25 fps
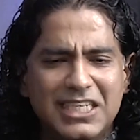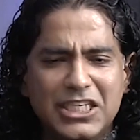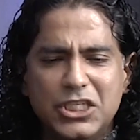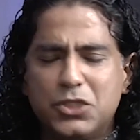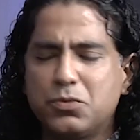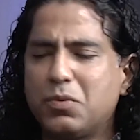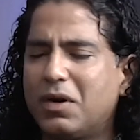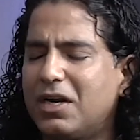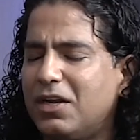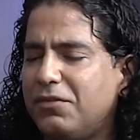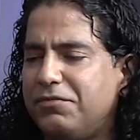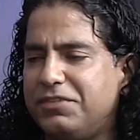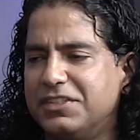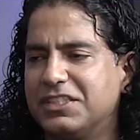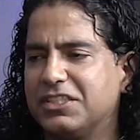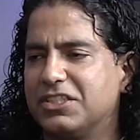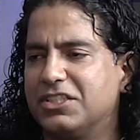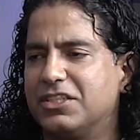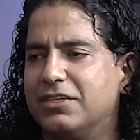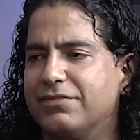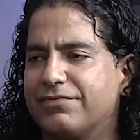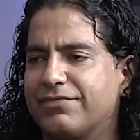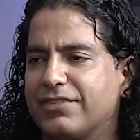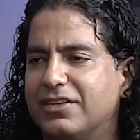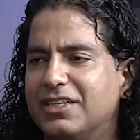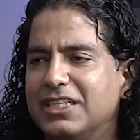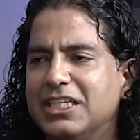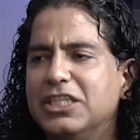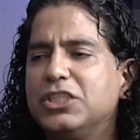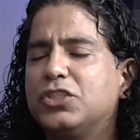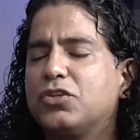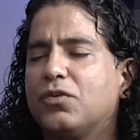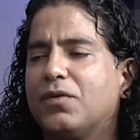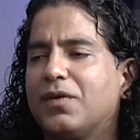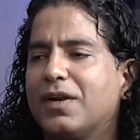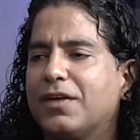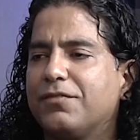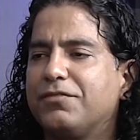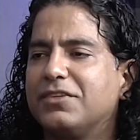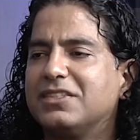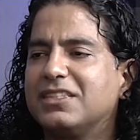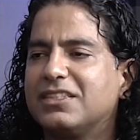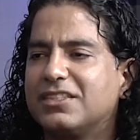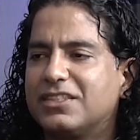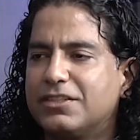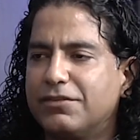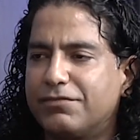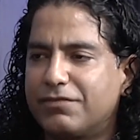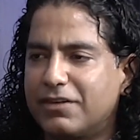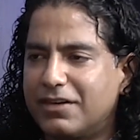Each one of us is different. Each one of us is
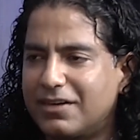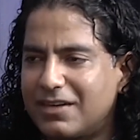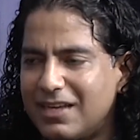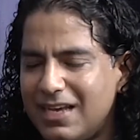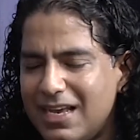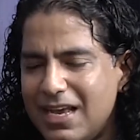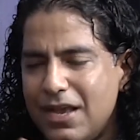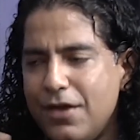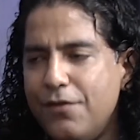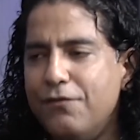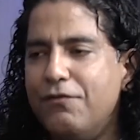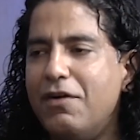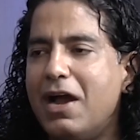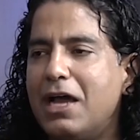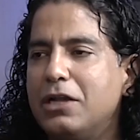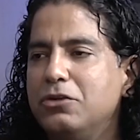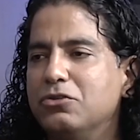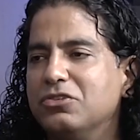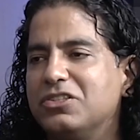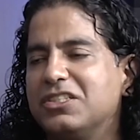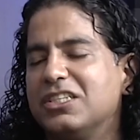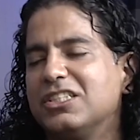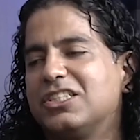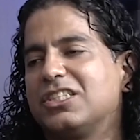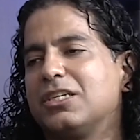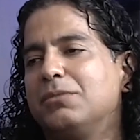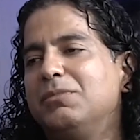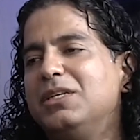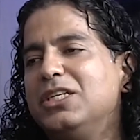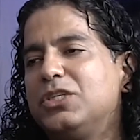different value system.